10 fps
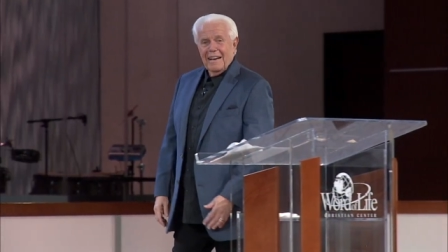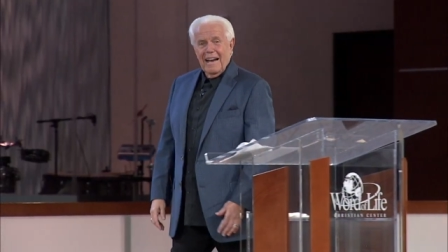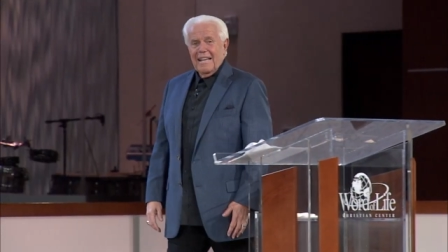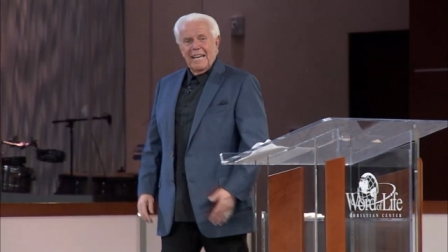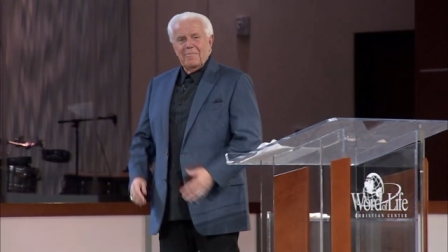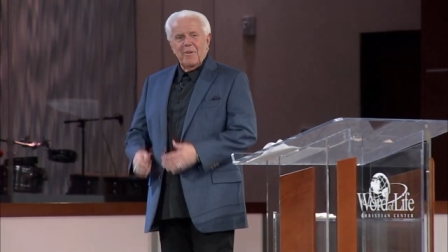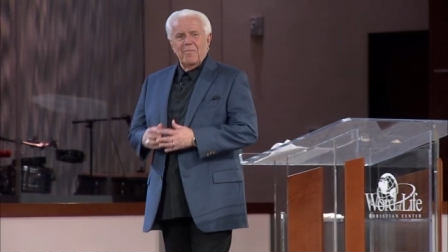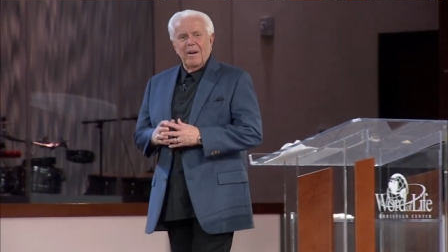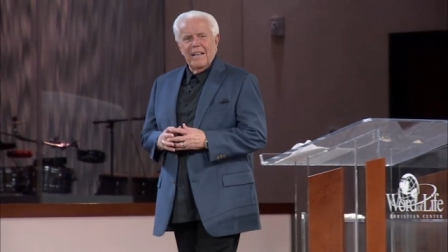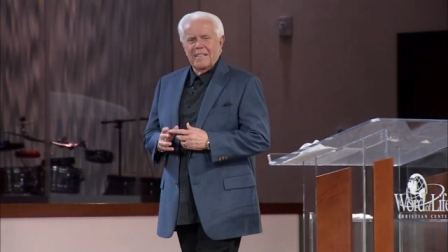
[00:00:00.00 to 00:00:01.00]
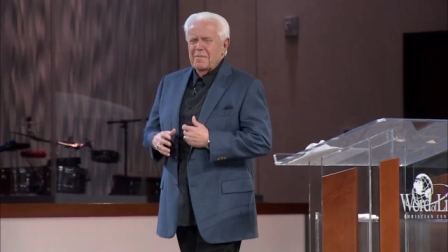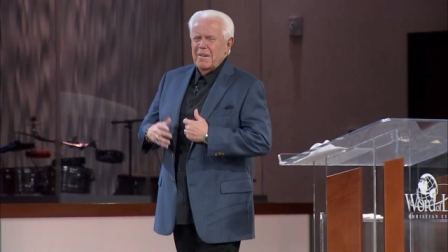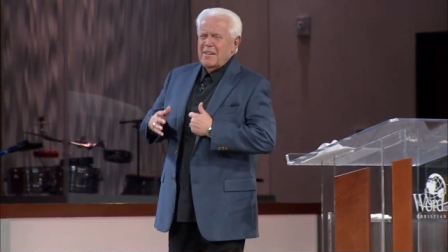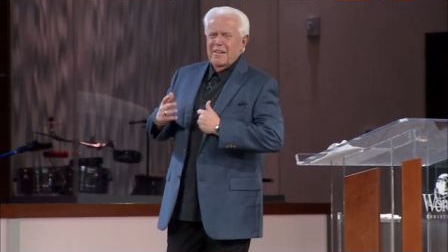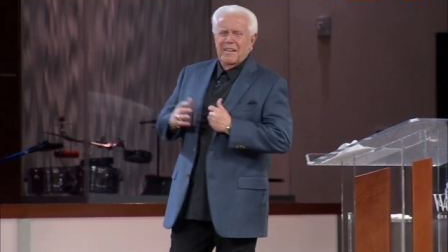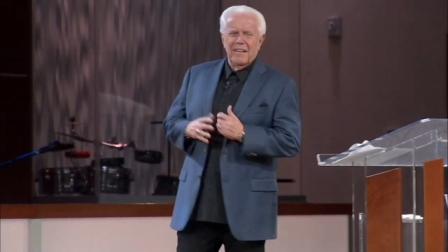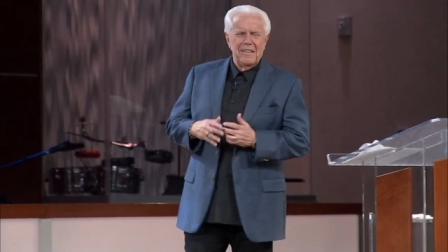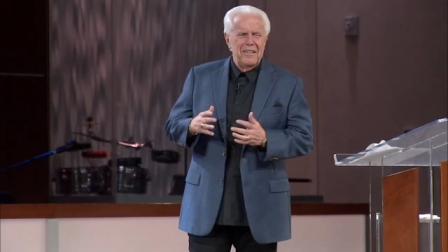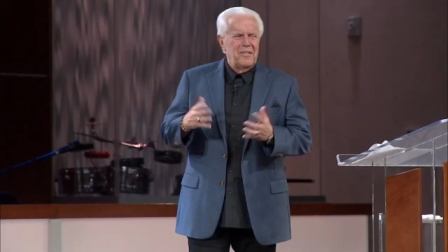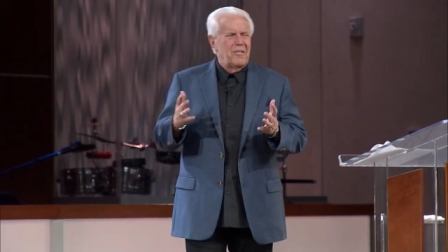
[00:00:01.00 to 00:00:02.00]
I didn't give him no money. I said, man, you,
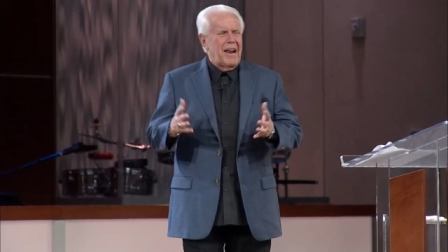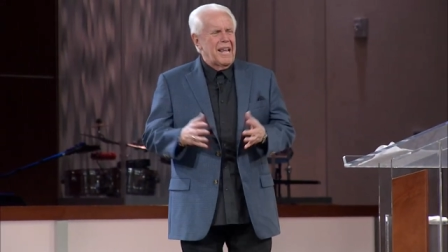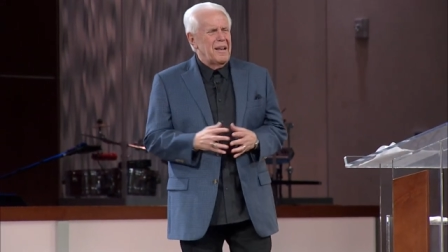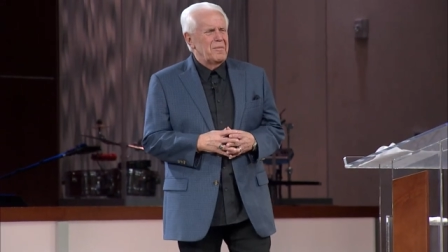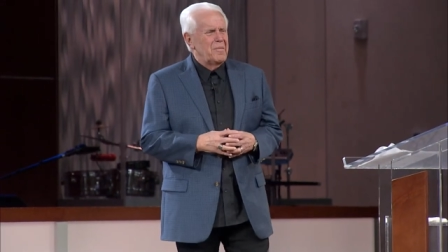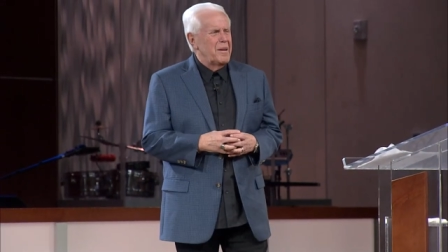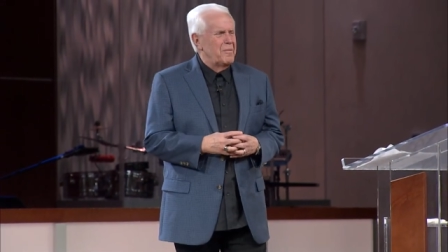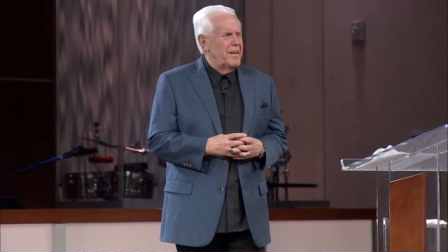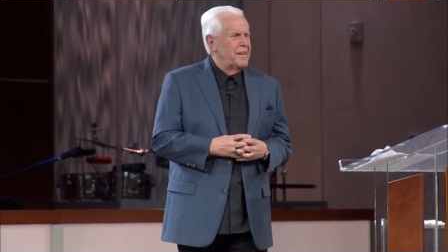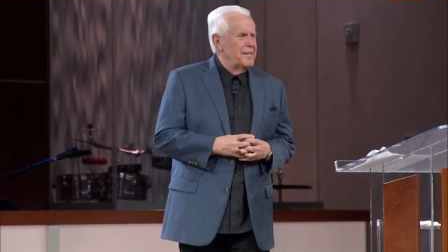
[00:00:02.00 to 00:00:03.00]
you don't know how to handle money, Wayne.